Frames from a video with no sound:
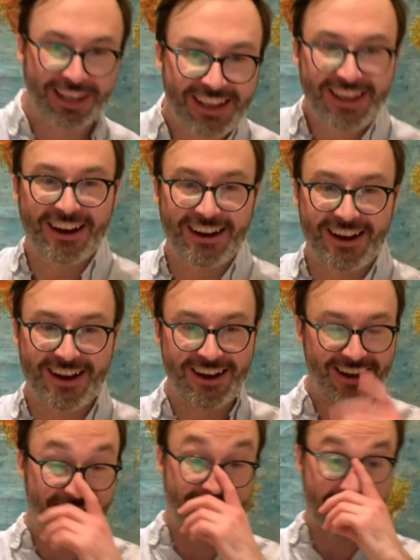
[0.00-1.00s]

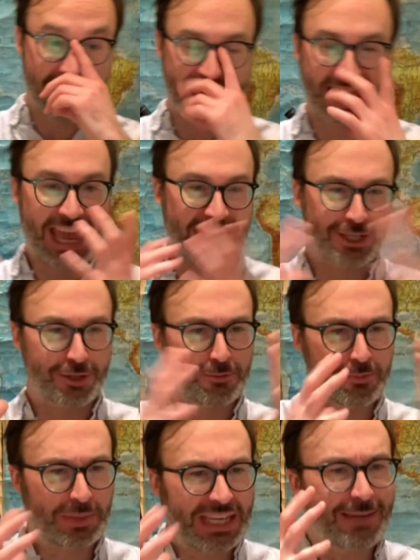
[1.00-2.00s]
and
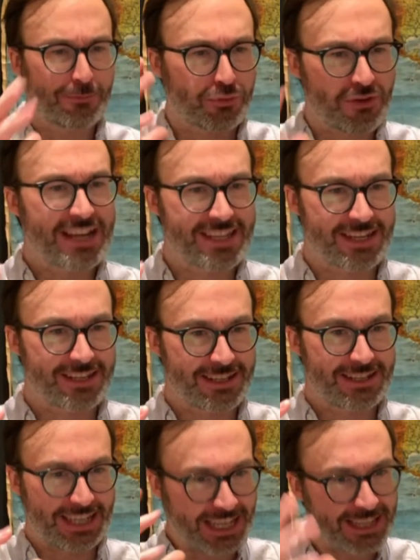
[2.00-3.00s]
being present
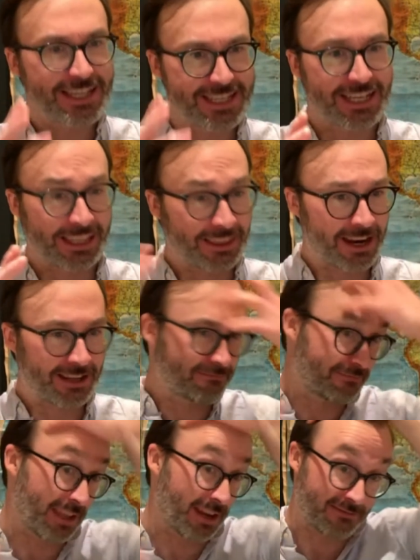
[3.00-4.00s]
in the city that I
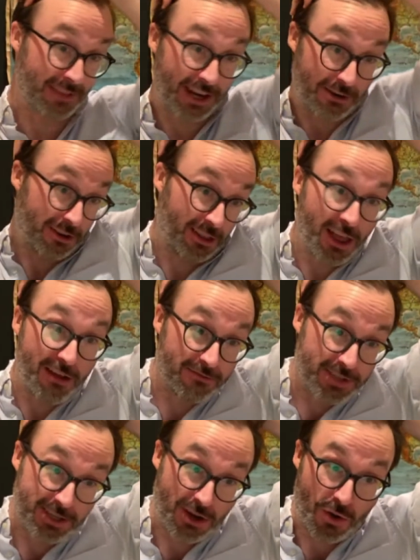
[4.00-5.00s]
really love.
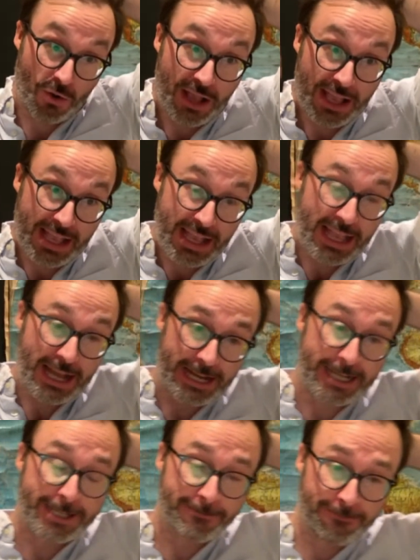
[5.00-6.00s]
So
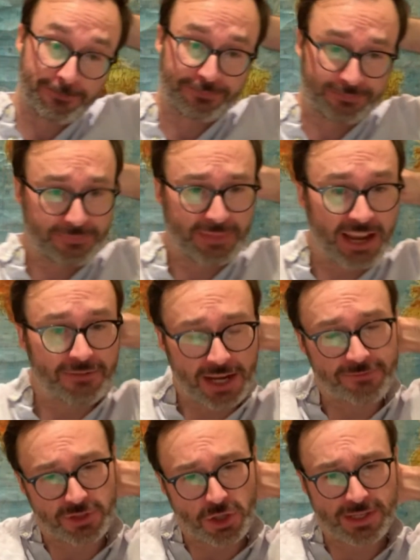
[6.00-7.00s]

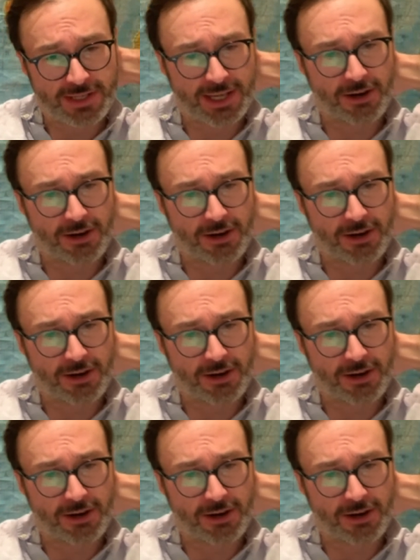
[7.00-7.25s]
I've chosen here